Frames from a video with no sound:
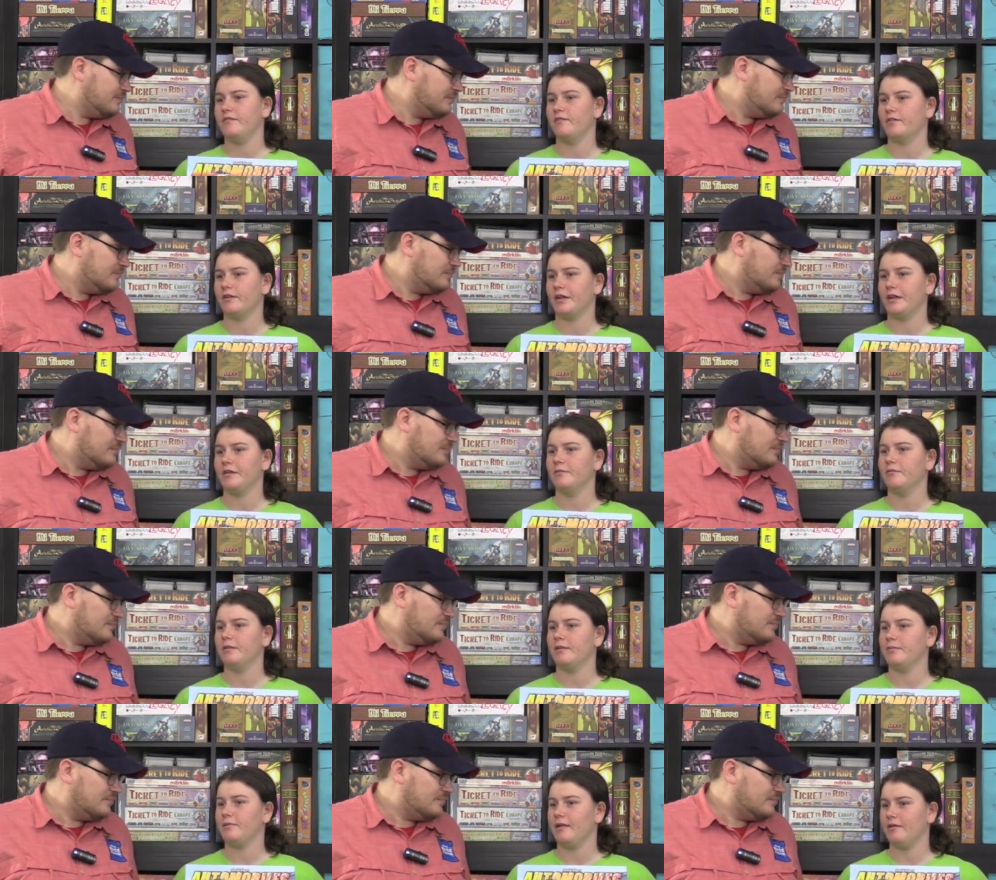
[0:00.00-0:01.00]
Speaker 1: never going to
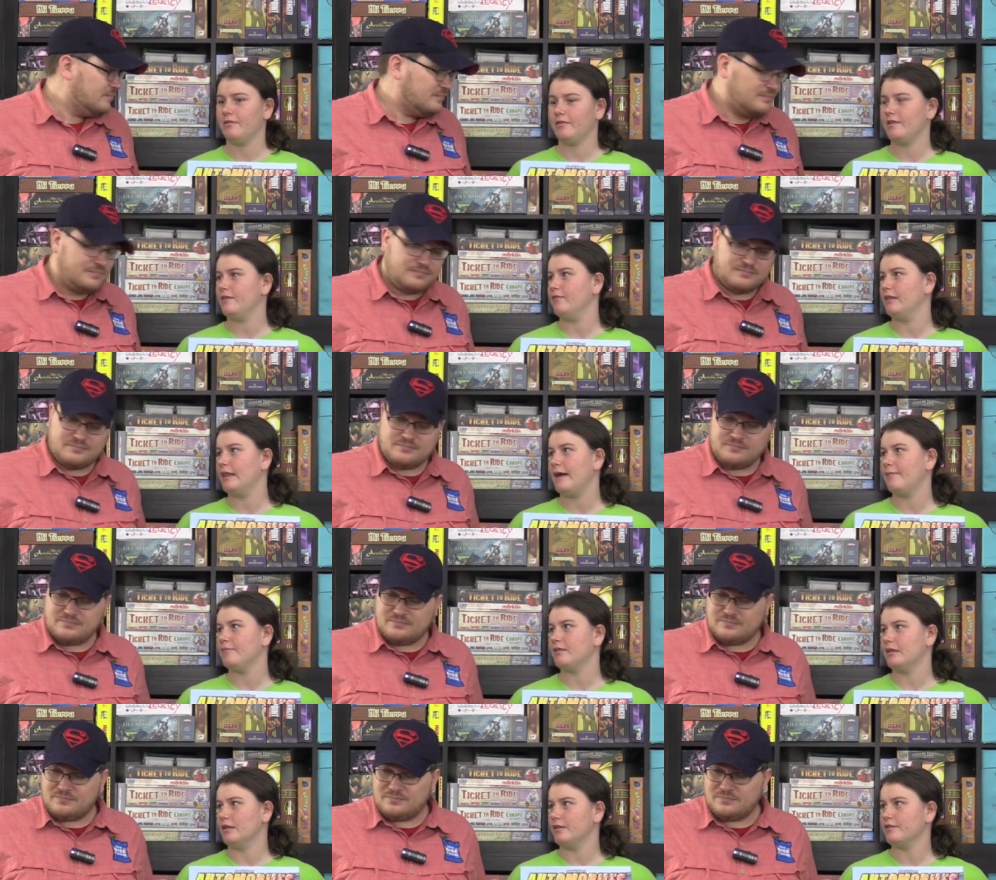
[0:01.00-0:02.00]
really play with seven
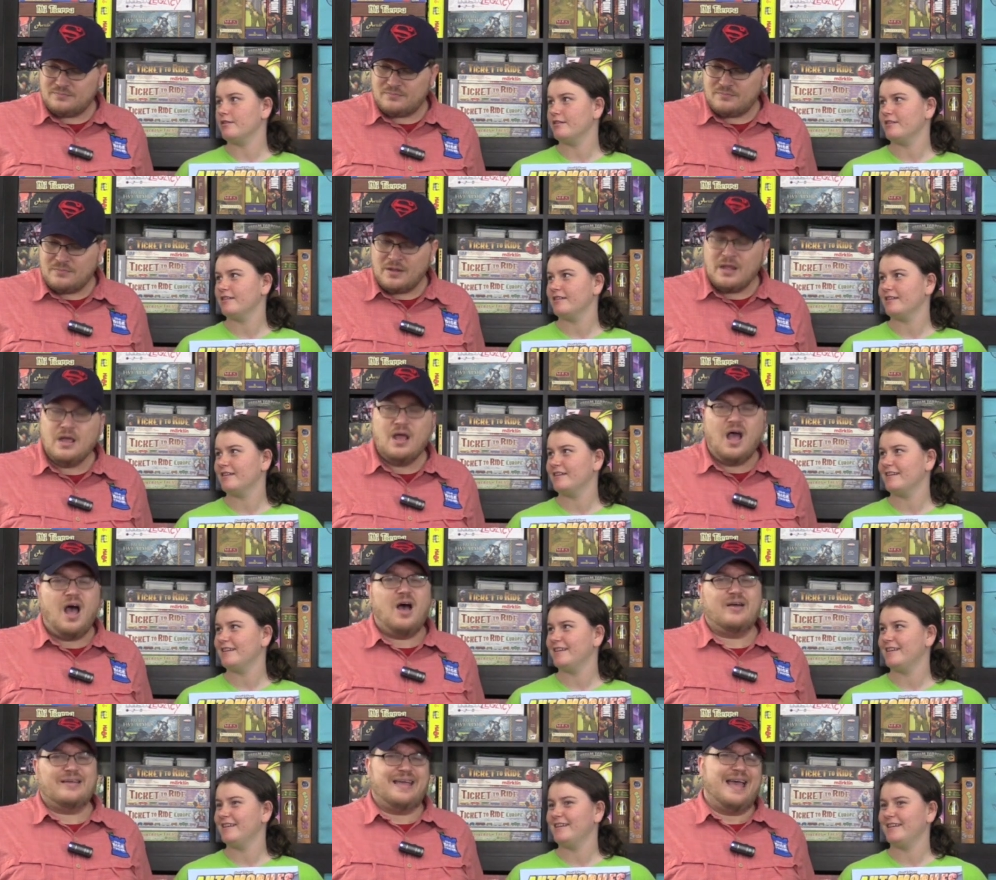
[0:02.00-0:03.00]
laps either.
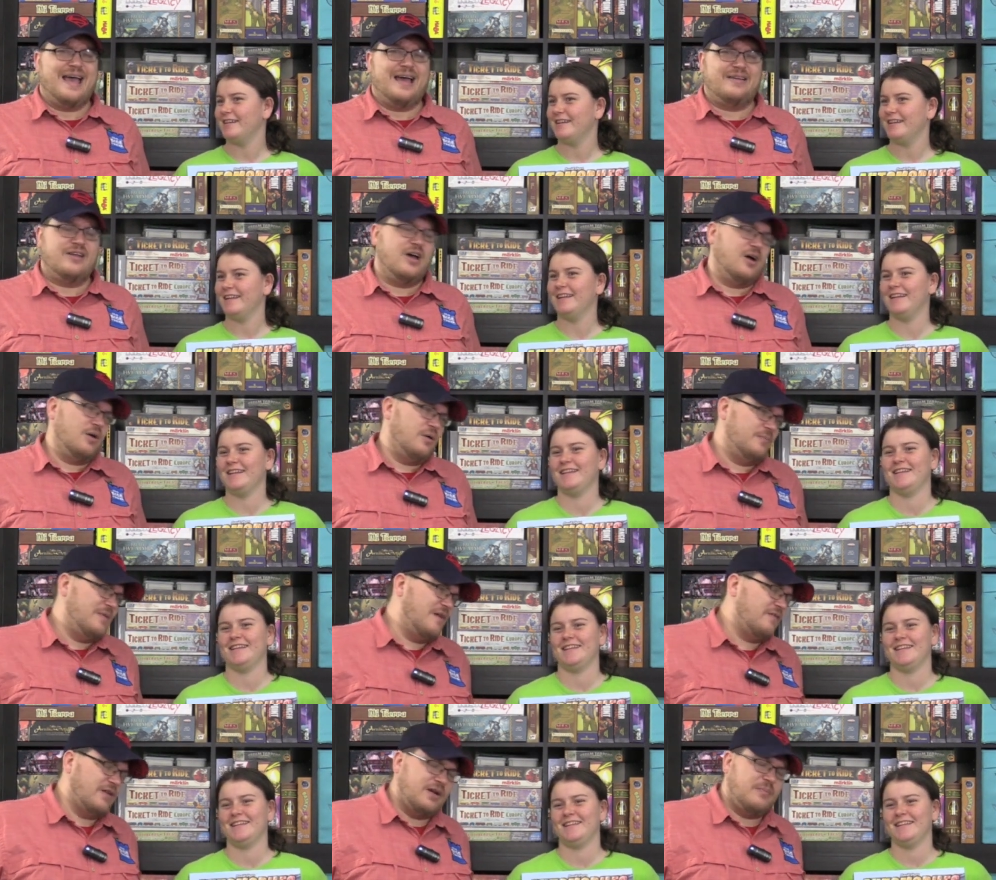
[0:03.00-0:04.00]
Speaker 2: Oh, yeah, no, I'm
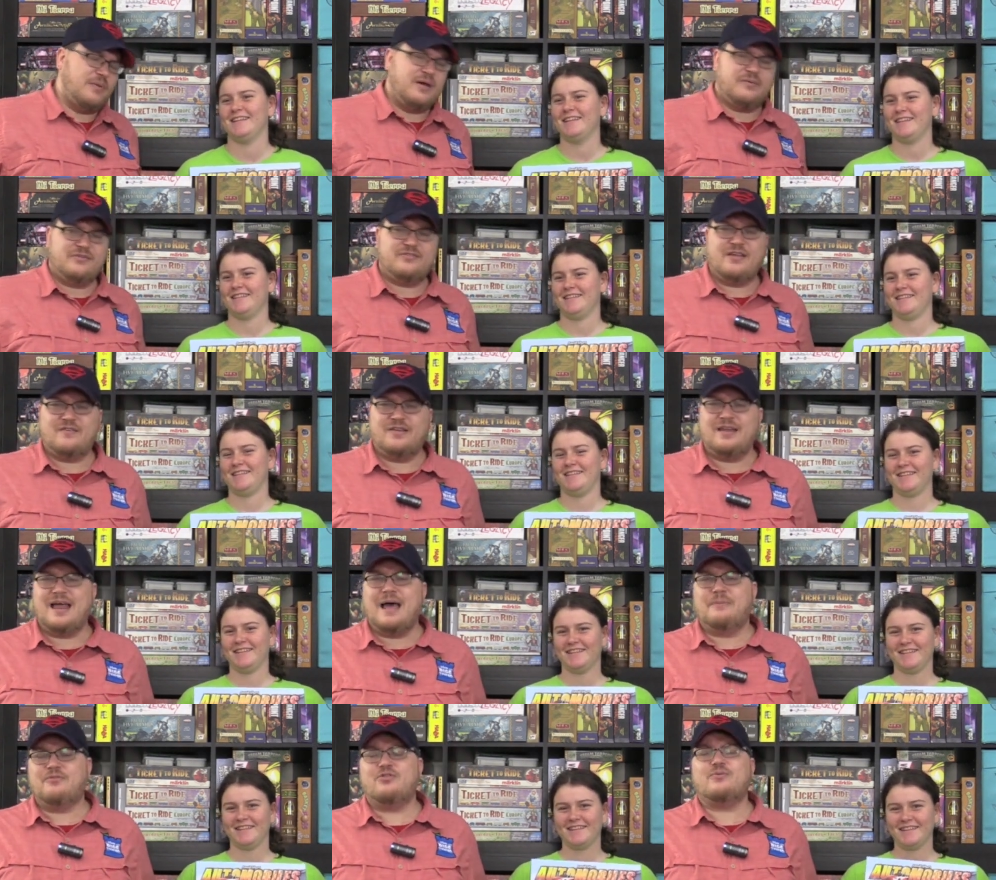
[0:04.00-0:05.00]
never going to play with seven
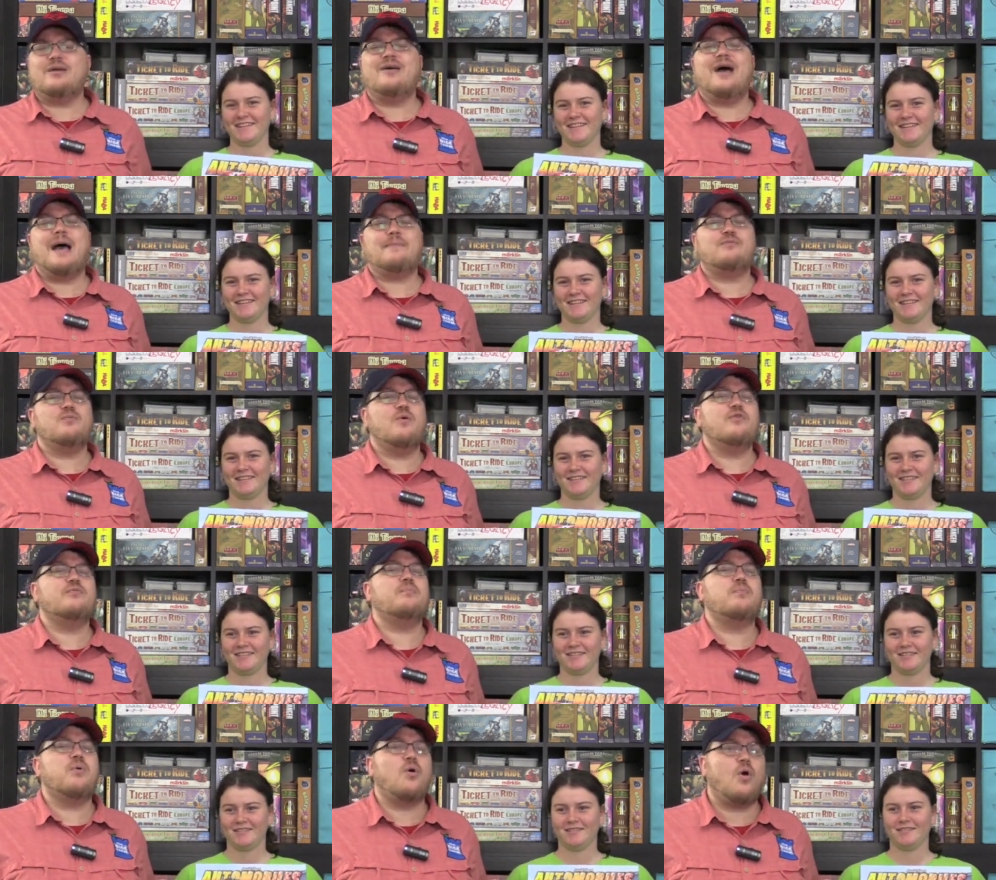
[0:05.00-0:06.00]
laps. Three laps
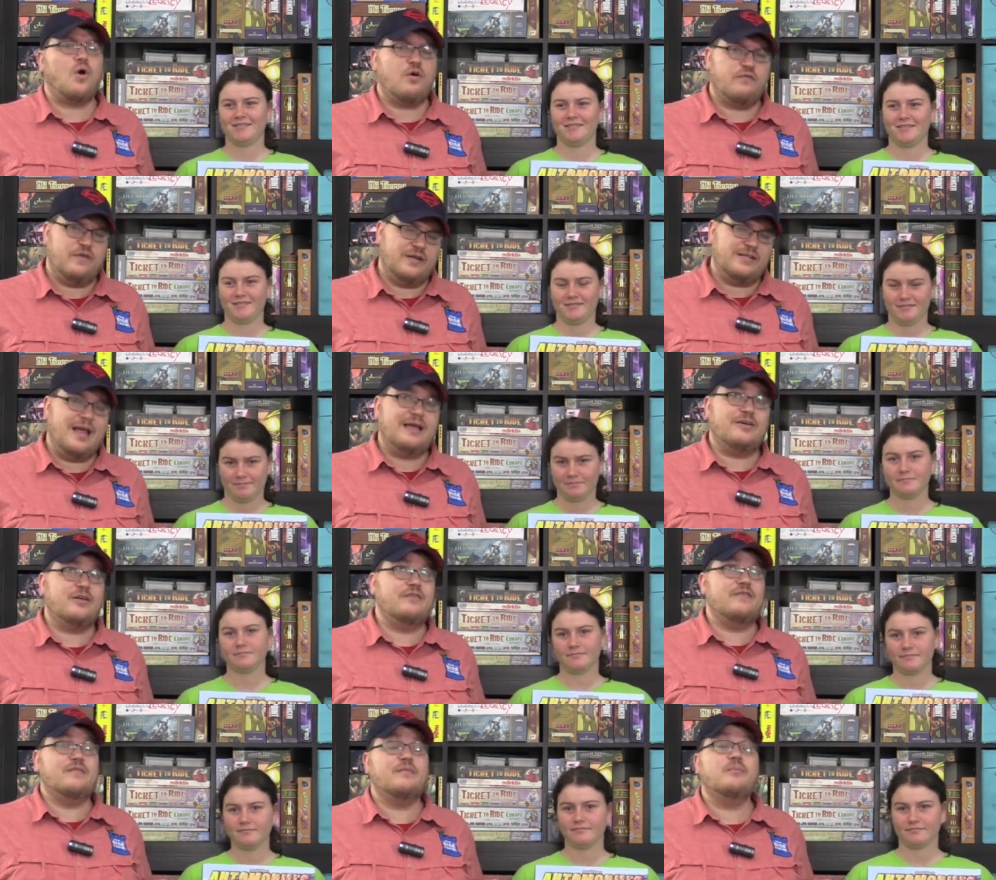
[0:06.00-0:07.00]
was perfect. I
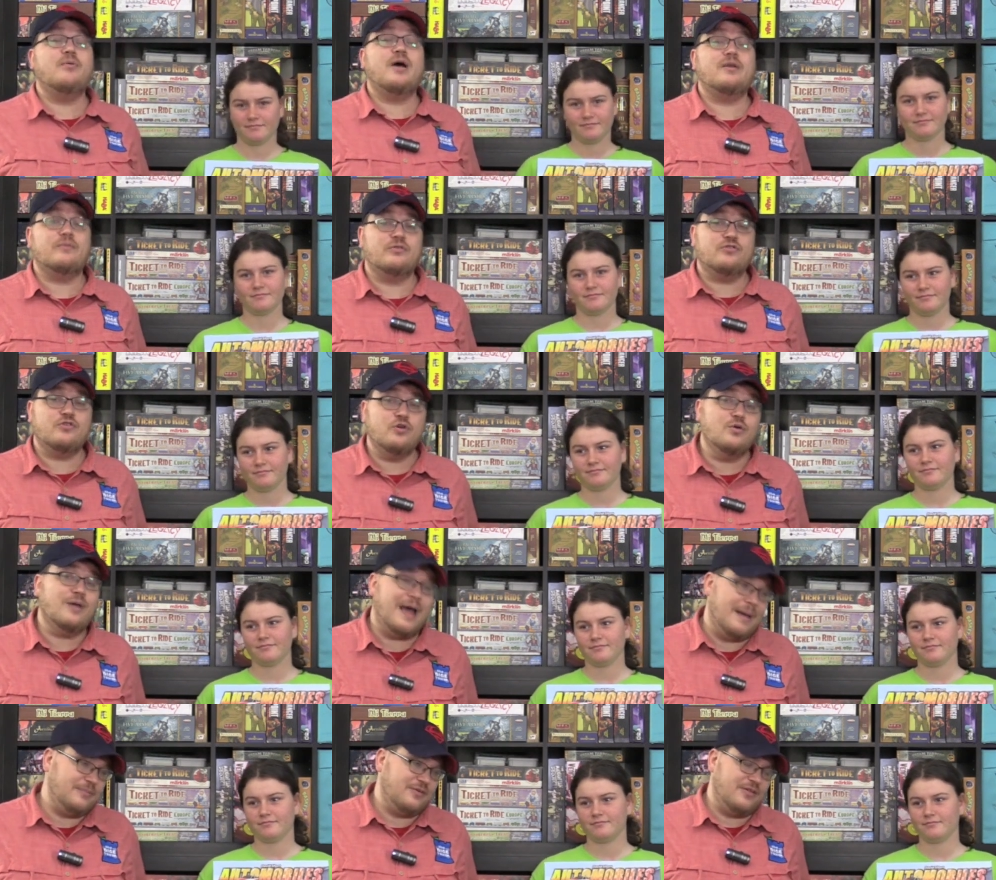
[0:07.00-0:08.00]
could have even played with two
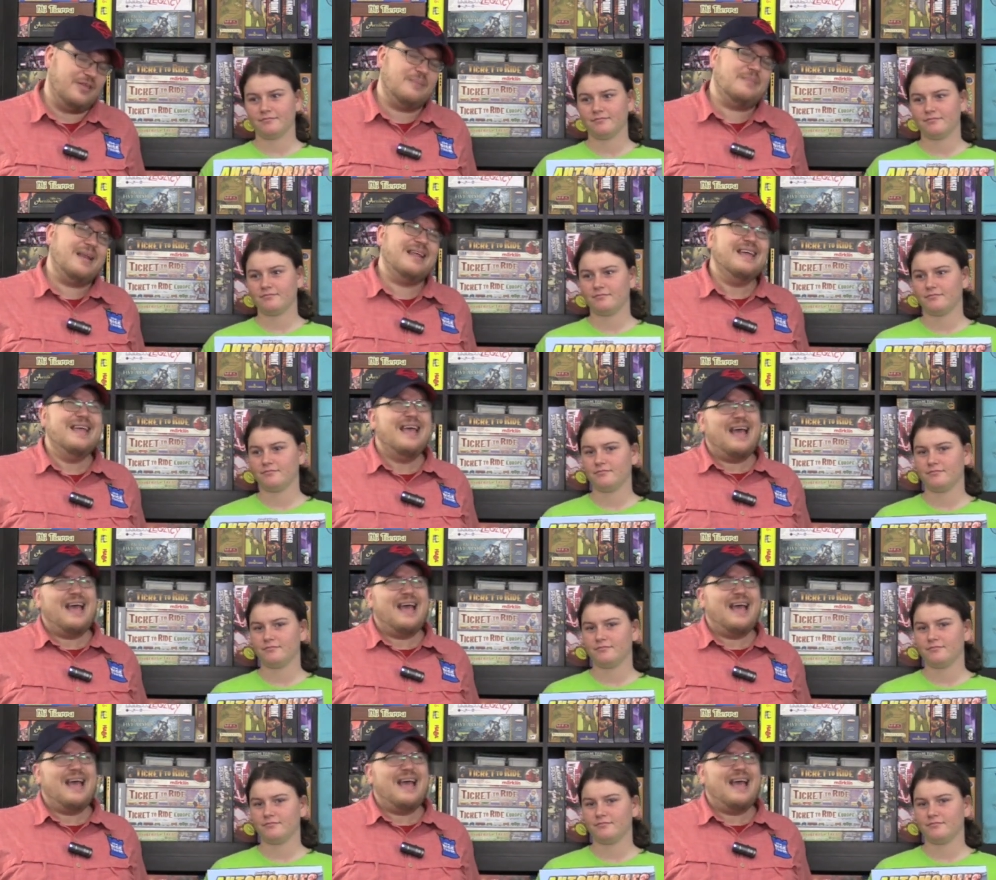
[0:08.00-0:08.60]
laps, I think, but